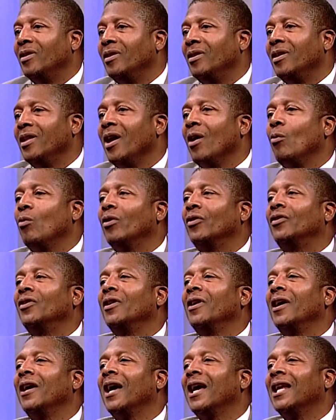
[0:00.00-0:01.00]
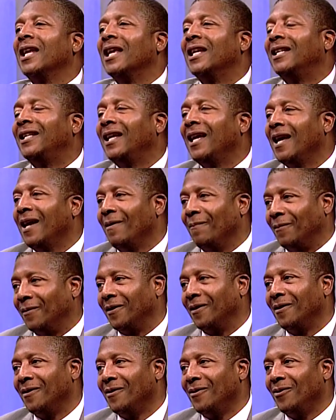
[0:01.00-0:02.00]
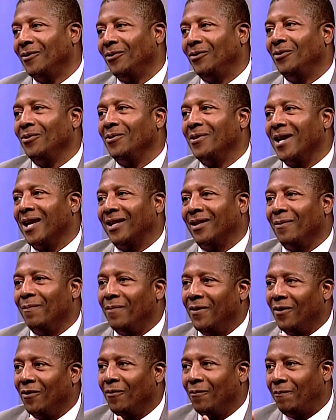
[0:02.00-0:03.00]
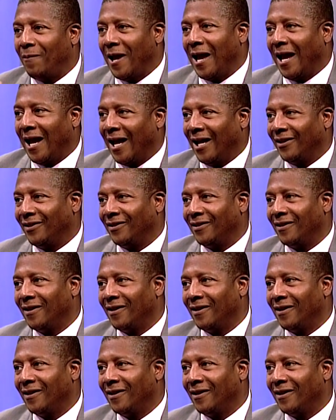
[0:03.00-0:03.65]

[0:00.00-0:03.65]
there was an attempt to get the bill passed.